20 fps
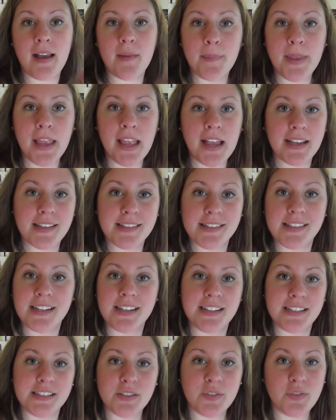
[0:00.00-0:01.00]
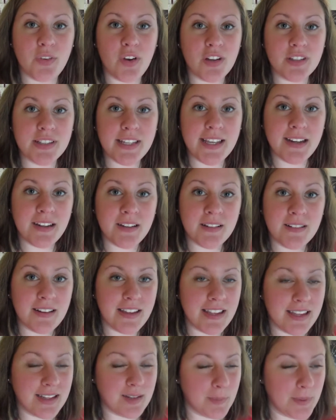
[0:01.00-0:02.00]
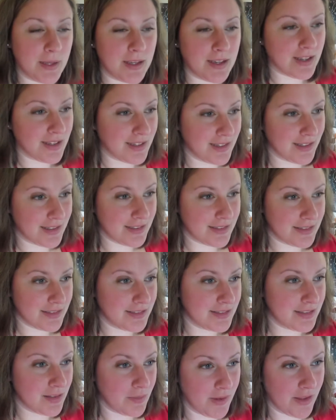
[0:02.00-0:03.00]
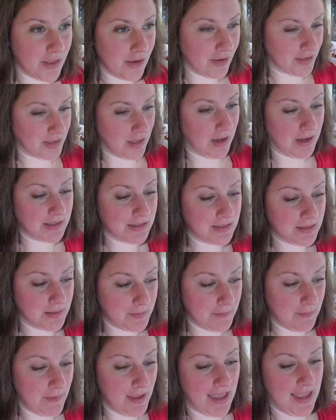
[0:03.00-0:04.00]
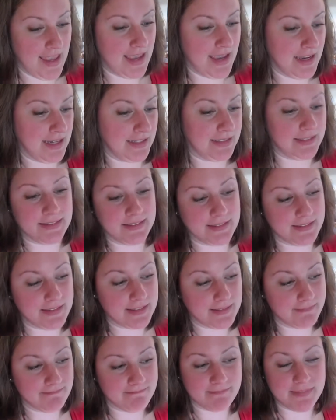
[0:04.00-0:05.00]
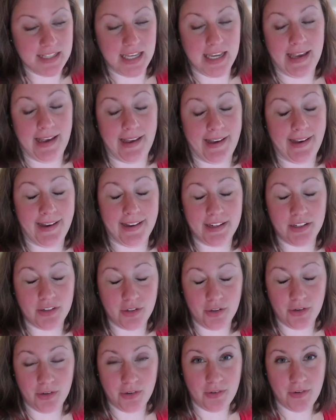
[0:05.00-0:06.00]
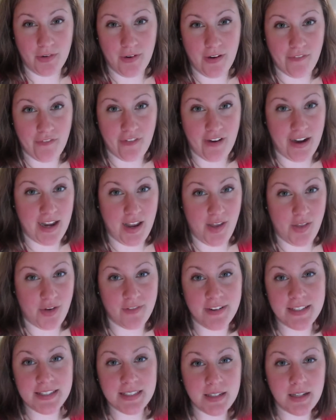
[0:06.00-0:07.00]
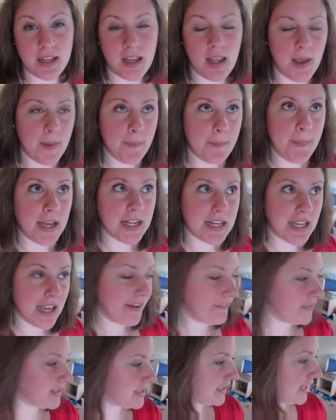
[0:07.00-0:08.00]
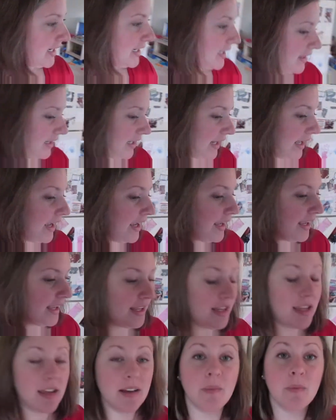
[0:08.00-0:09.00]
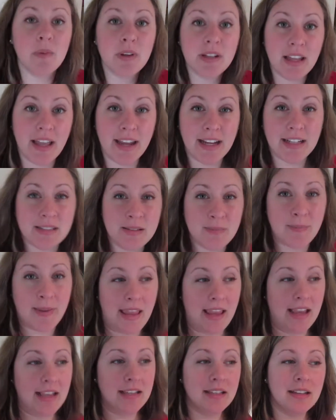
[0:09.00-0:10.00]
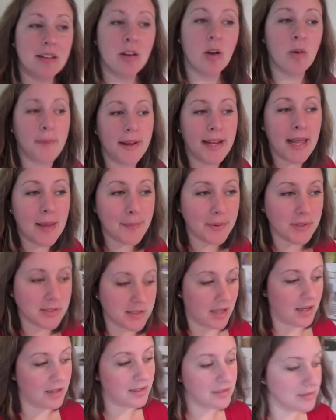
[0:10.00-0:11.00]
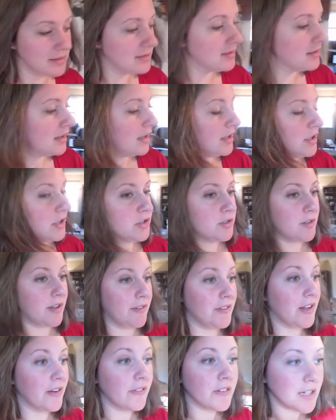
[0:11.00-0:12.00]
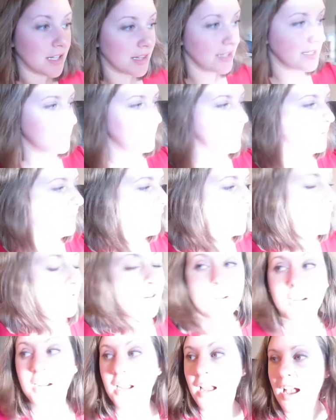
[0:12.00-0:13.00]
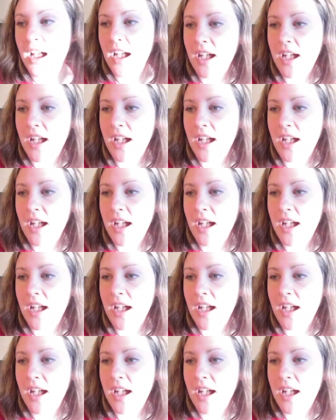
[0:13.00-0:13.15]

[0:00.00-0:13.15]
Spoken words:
because it is fall now and because the weather is awesome, and I don't know for any other reason, but I've decided that I would like to make homemade applesauce. So I've never done this before.